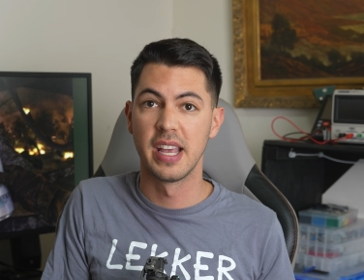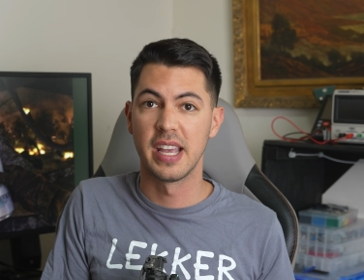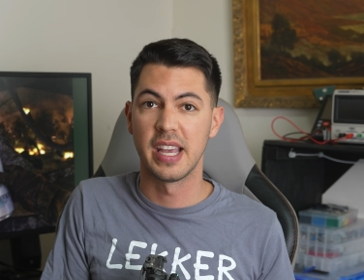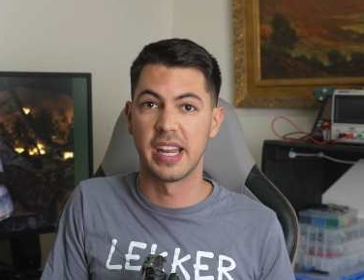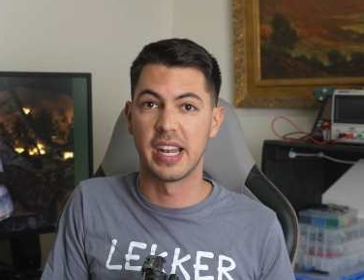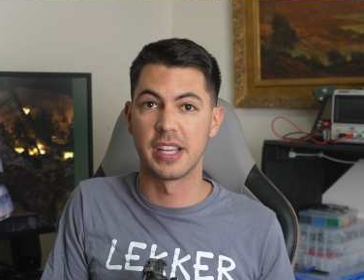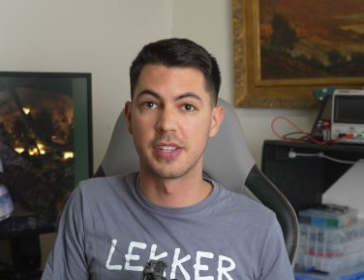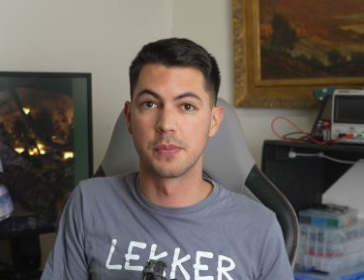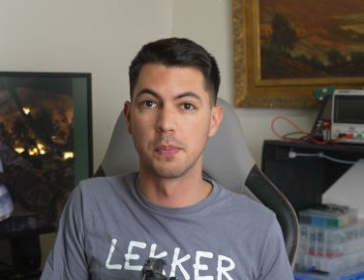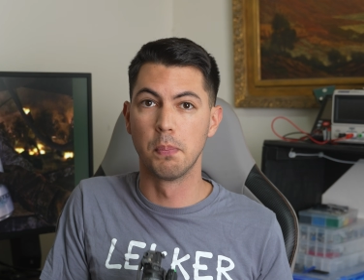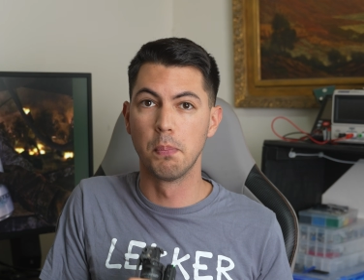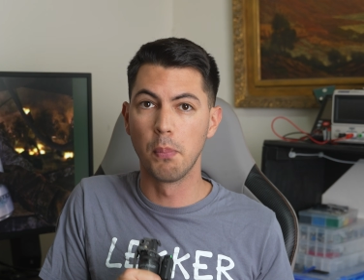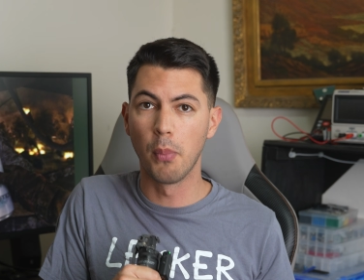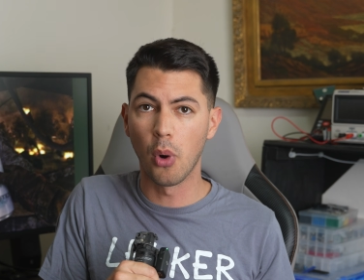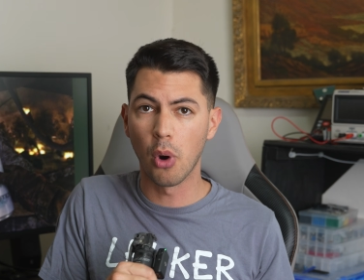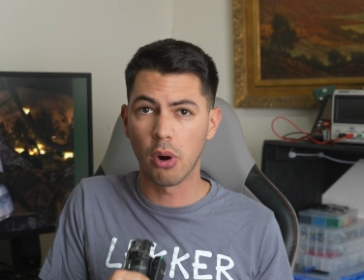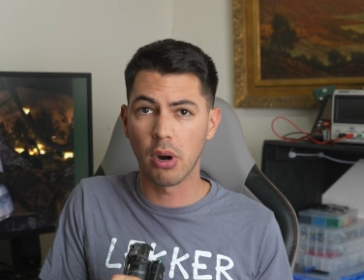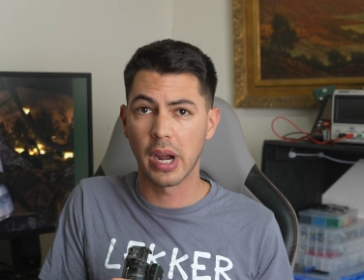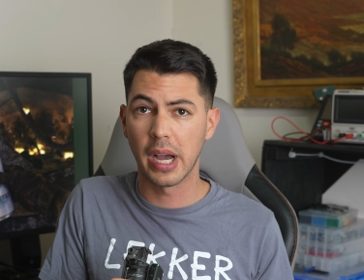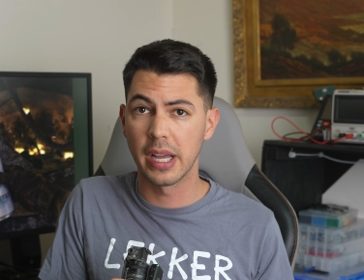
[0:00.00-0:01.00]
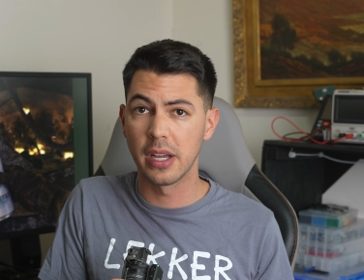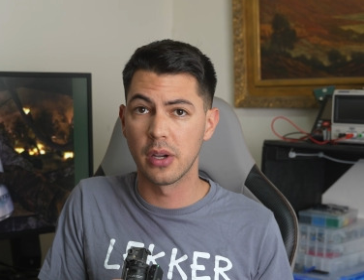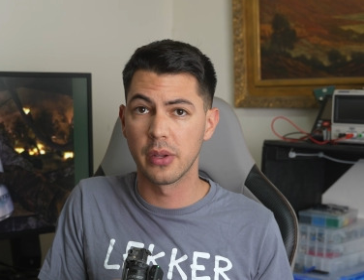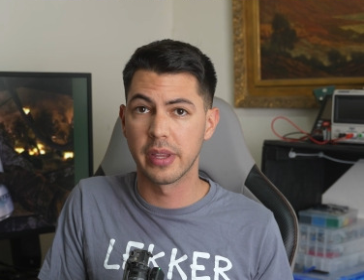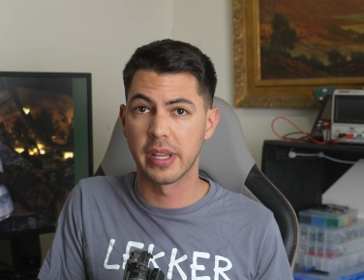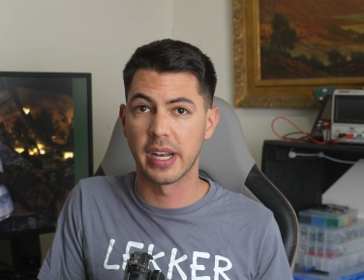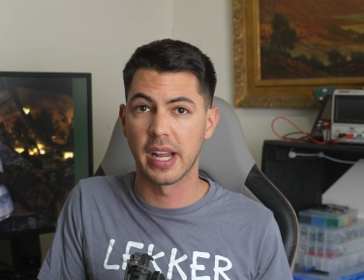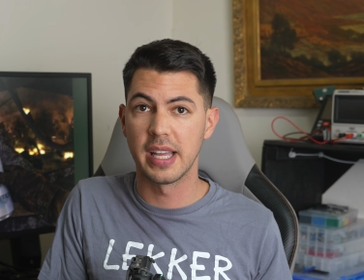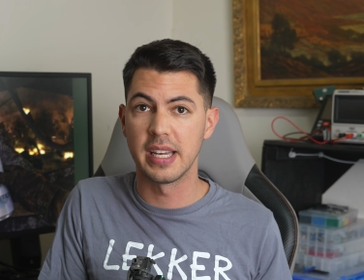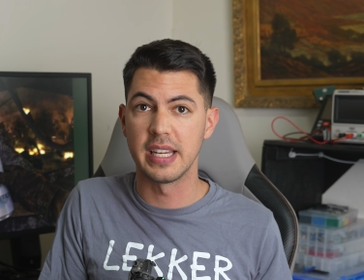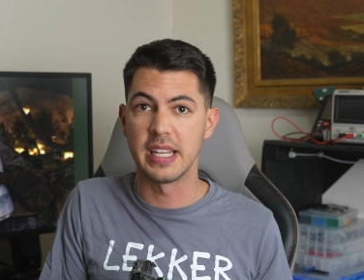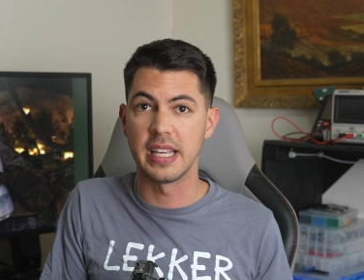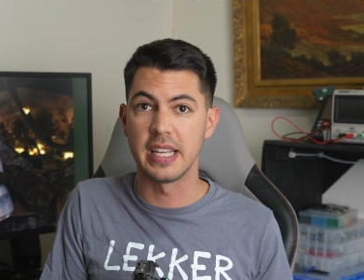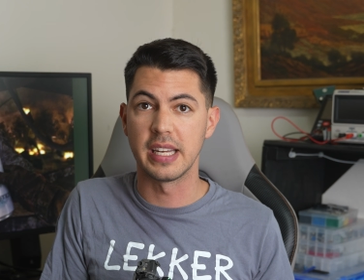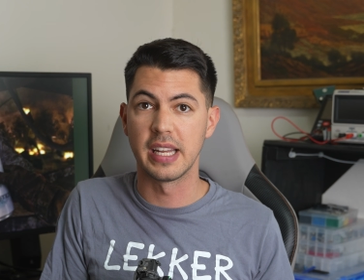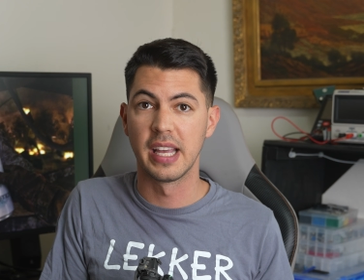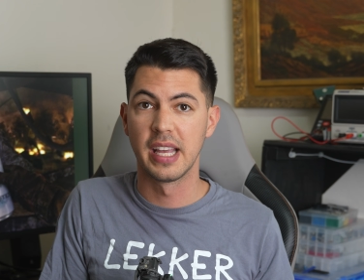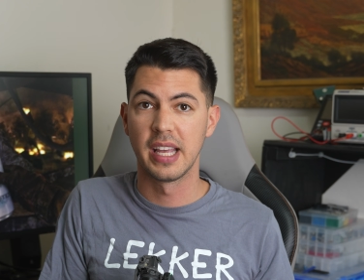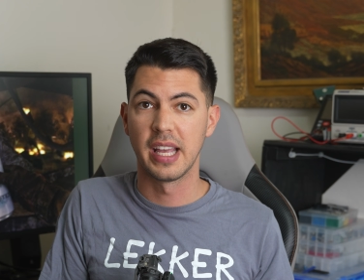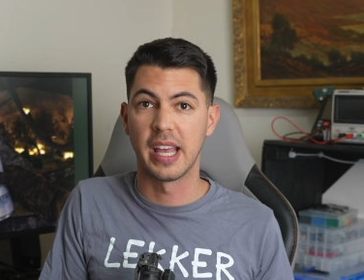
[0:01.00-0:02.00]
it has more I/O than I
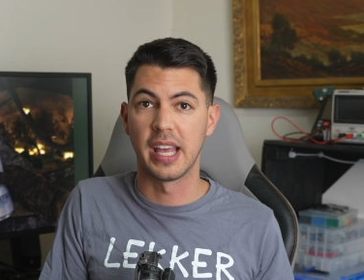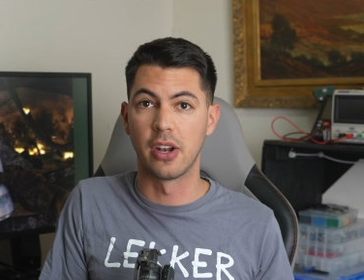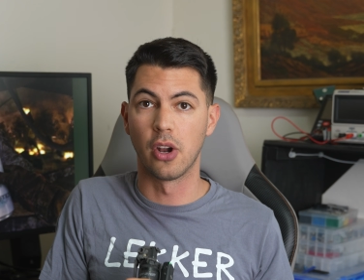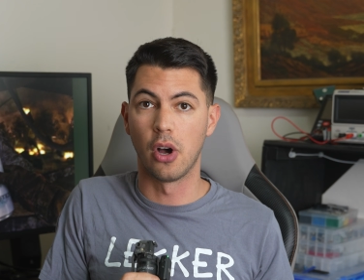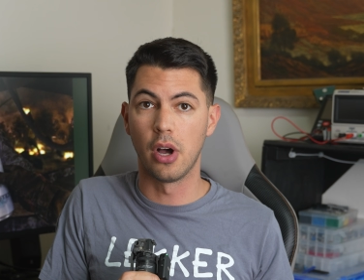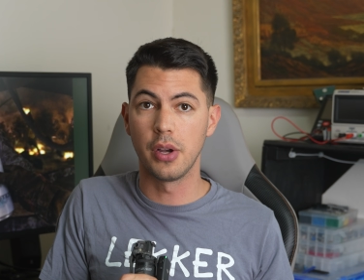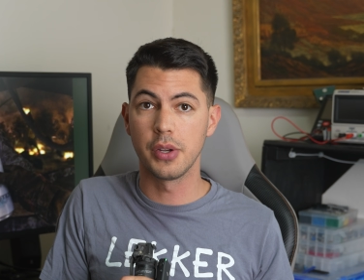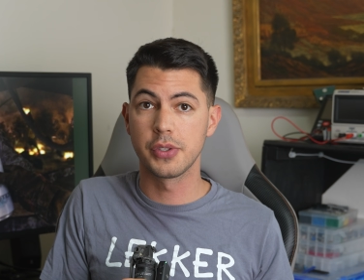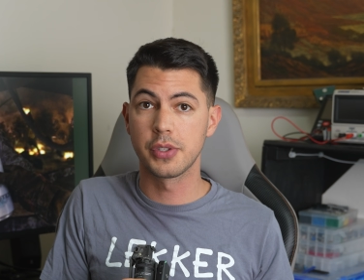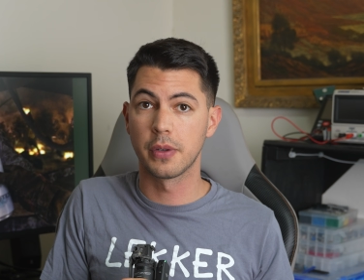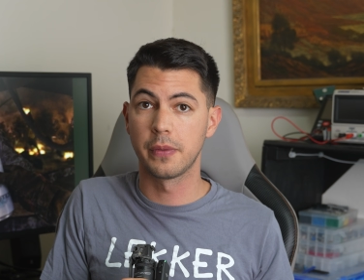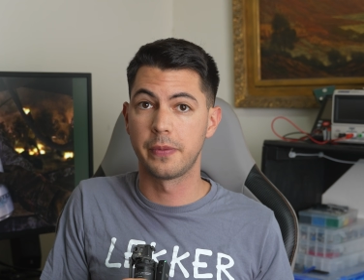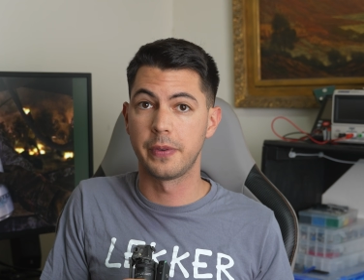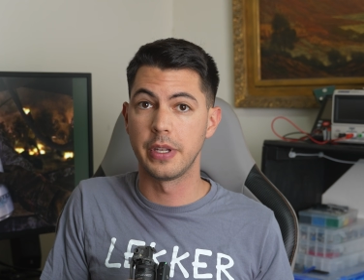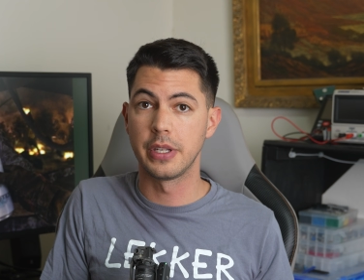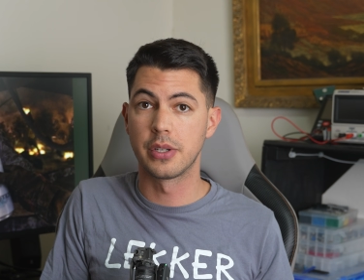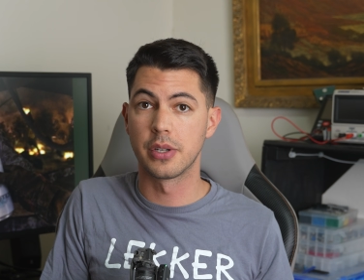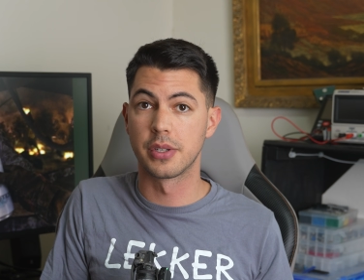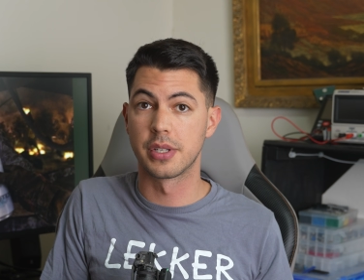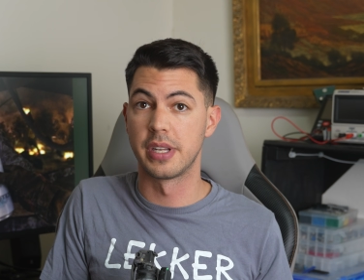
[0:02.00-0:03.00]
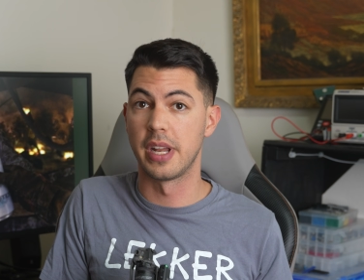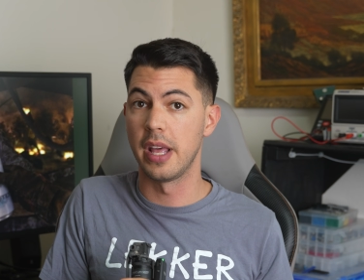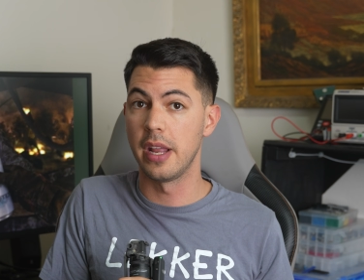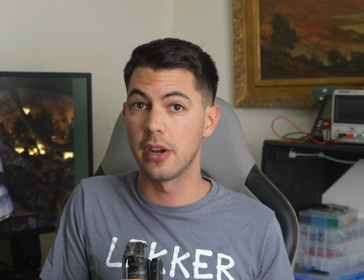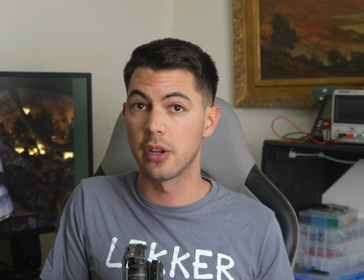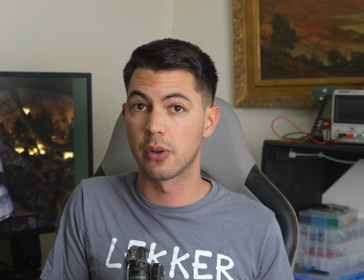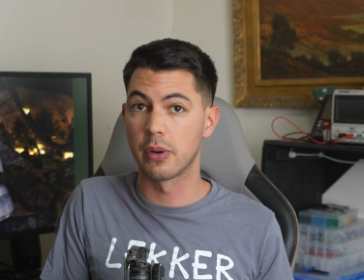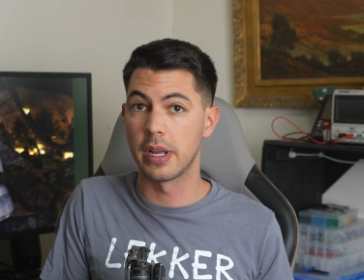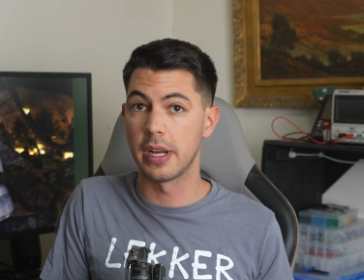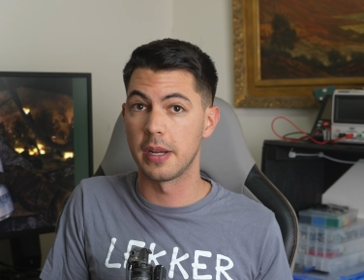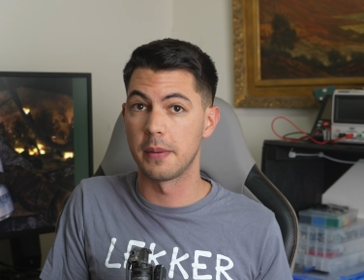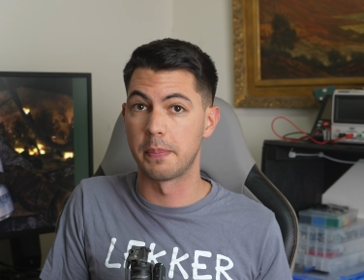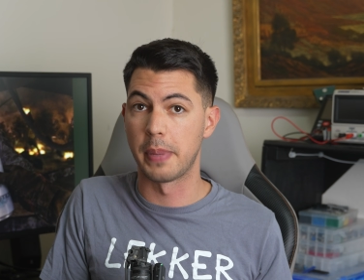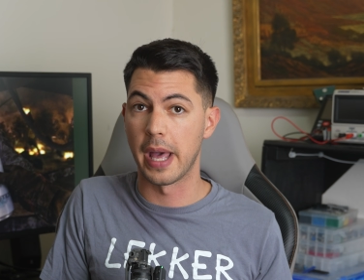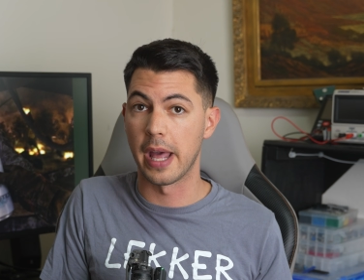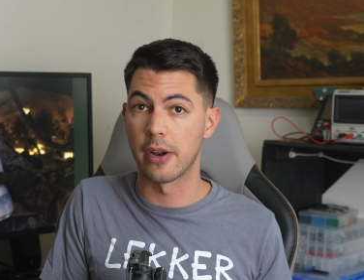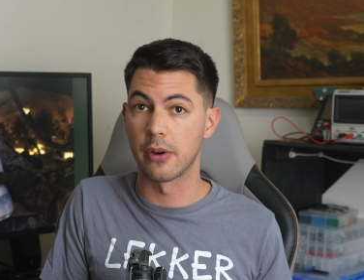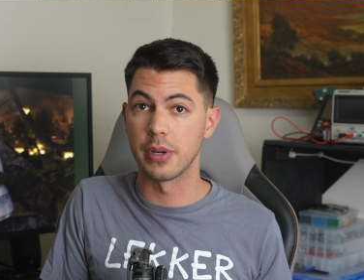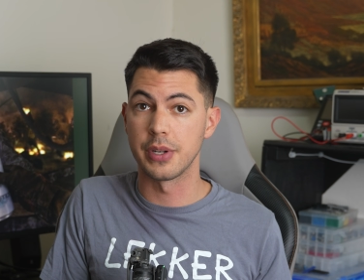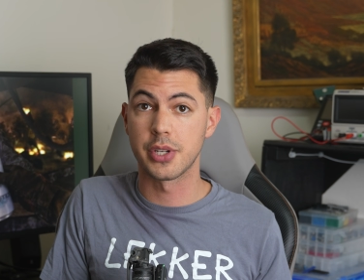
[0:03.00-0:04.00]
need and also features an integrated
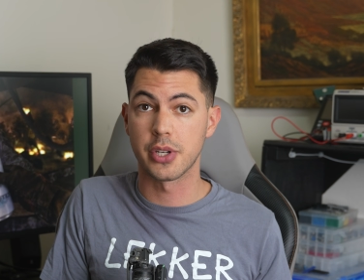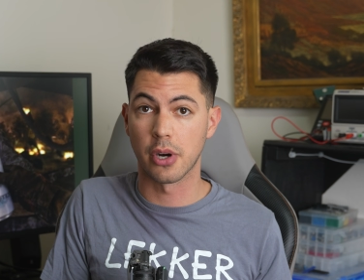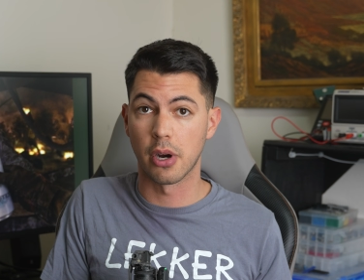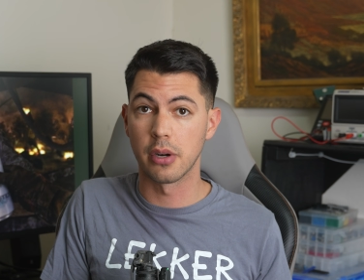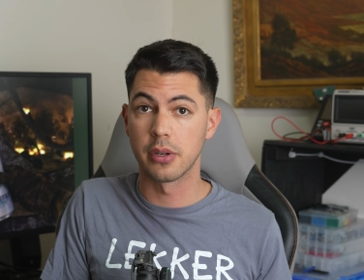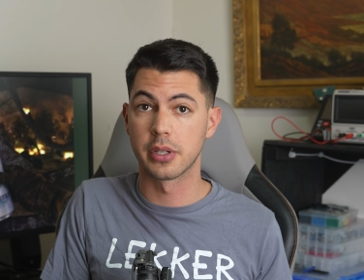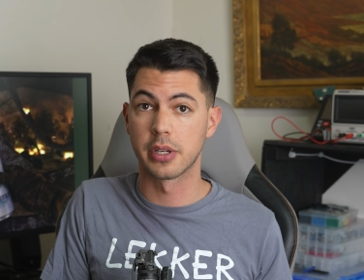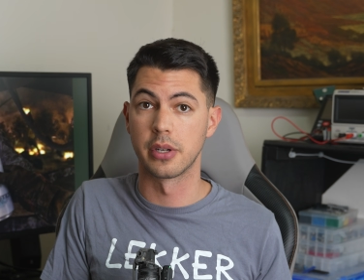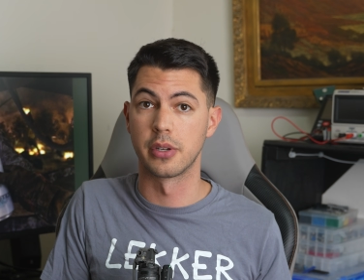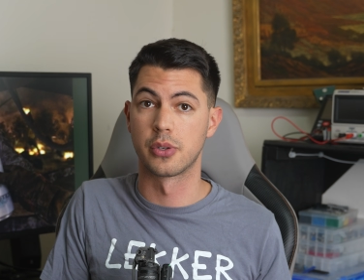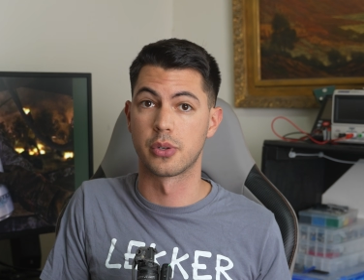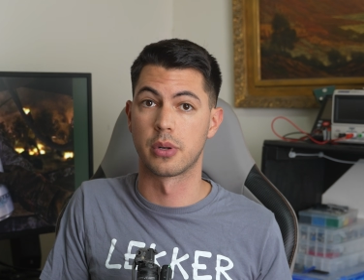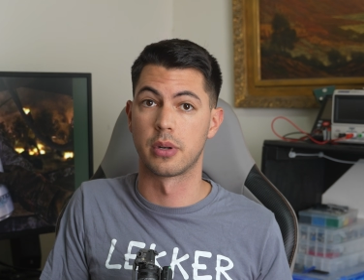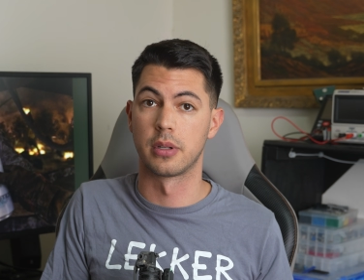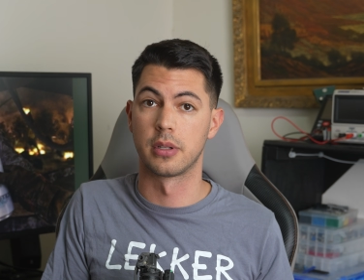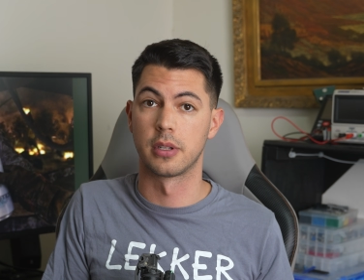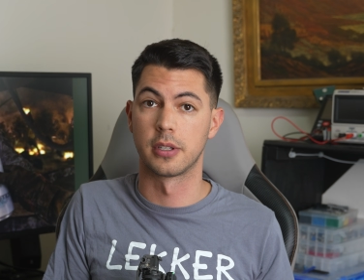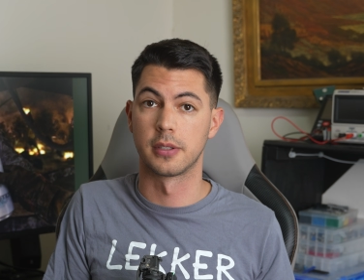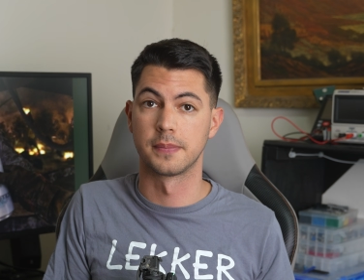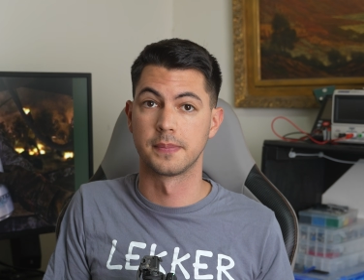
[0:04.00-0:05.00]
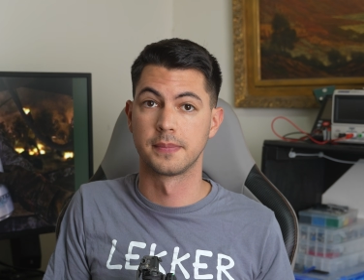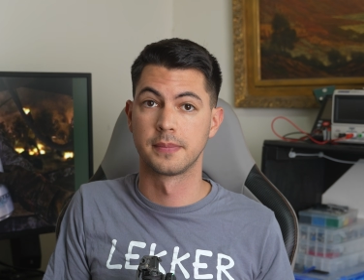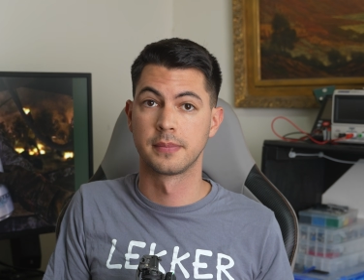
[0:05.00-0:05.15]
battery charge controller.